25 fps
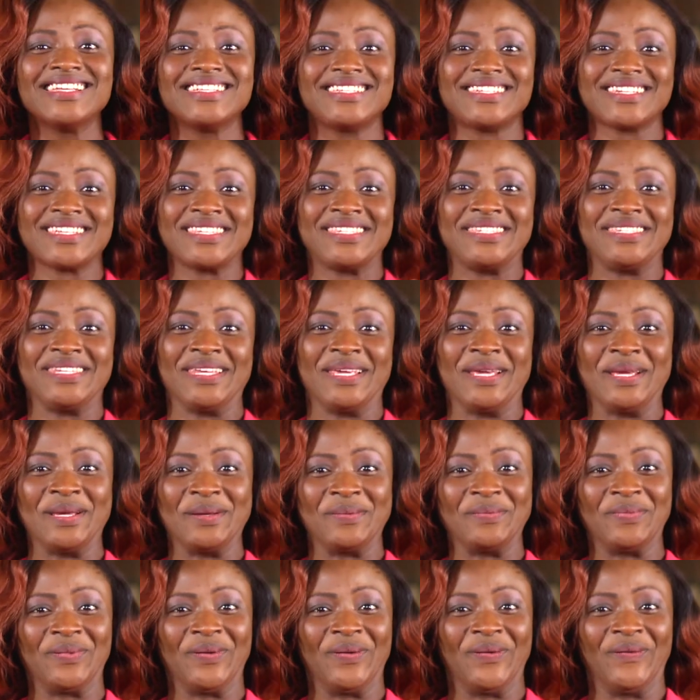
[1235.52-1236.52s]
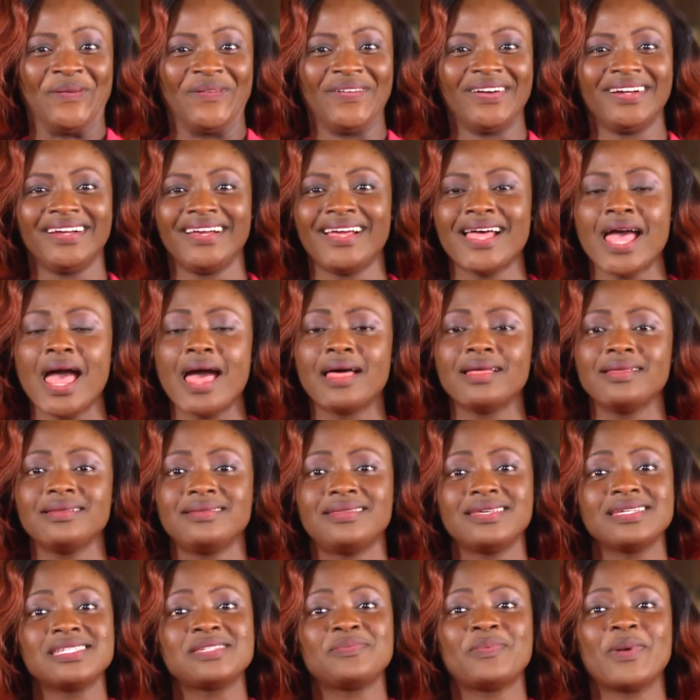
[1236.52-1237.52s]
just see him go.
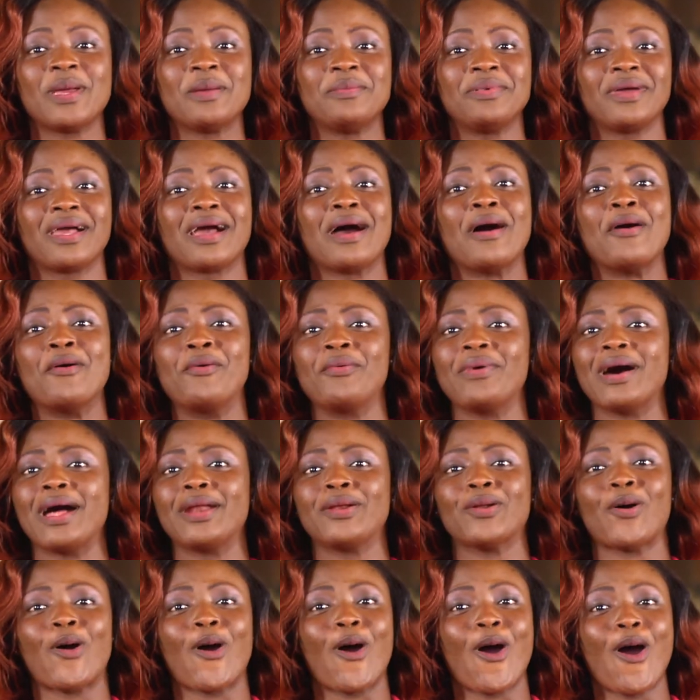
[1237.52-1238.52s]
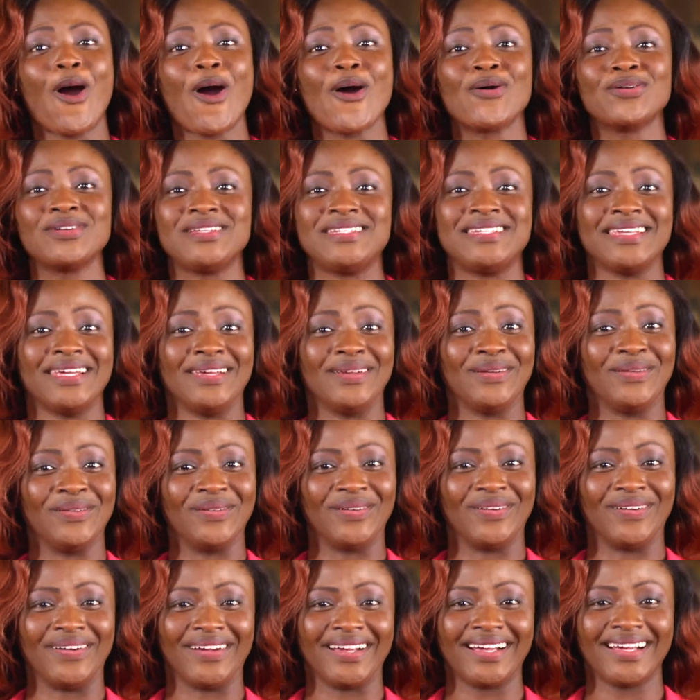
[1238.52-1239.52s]
This baby can run all day
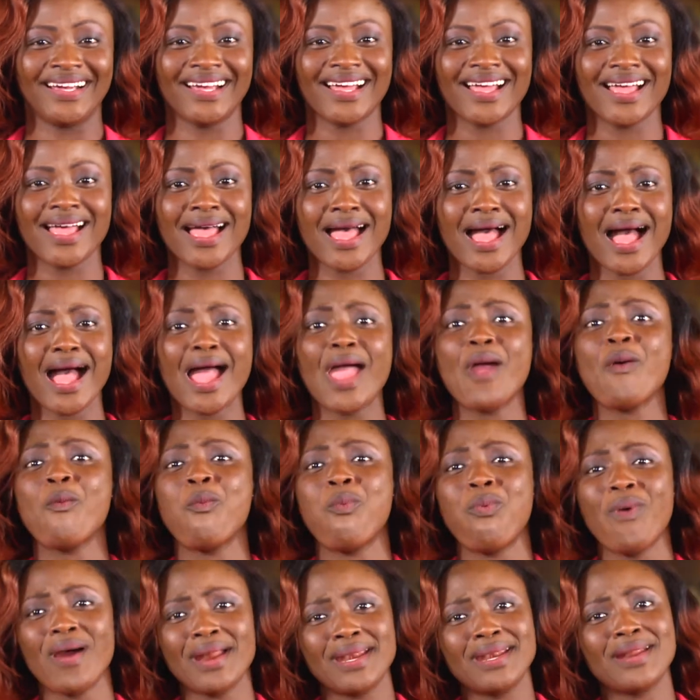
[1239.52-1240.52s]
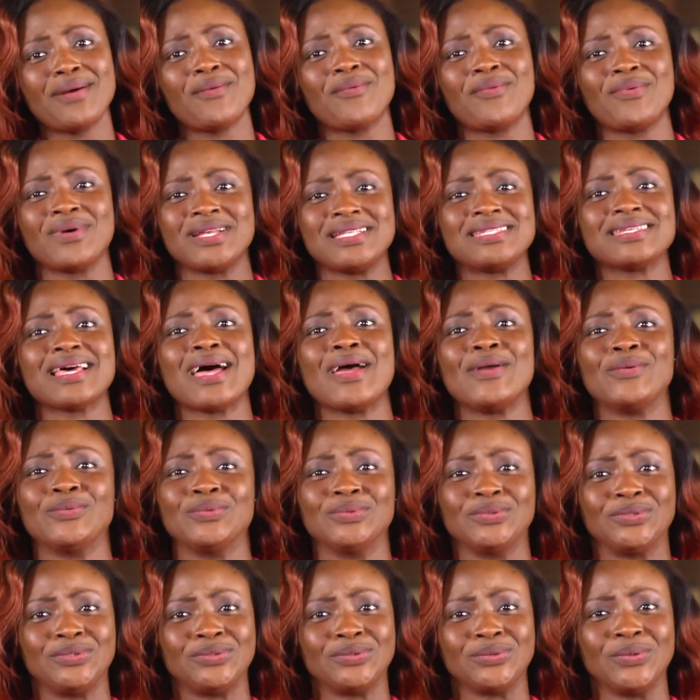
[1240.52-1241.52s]
long. I wonder what I
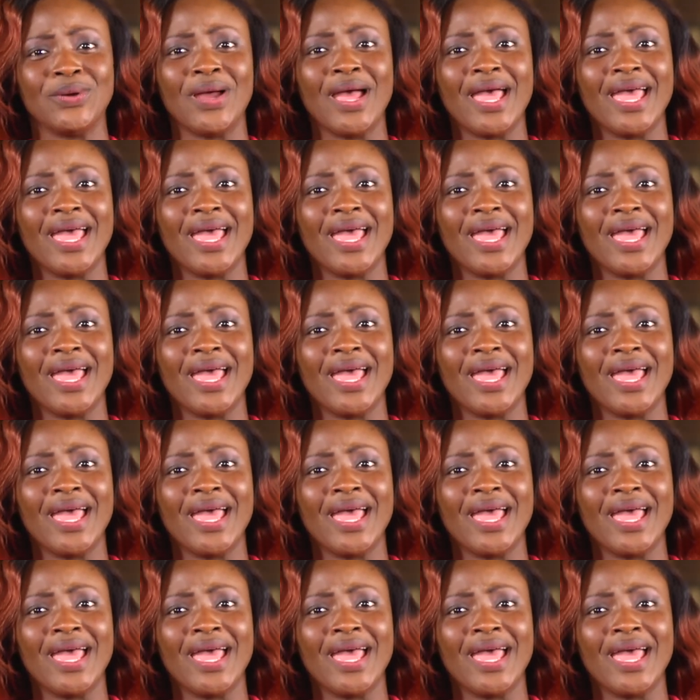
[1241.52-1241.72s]
would do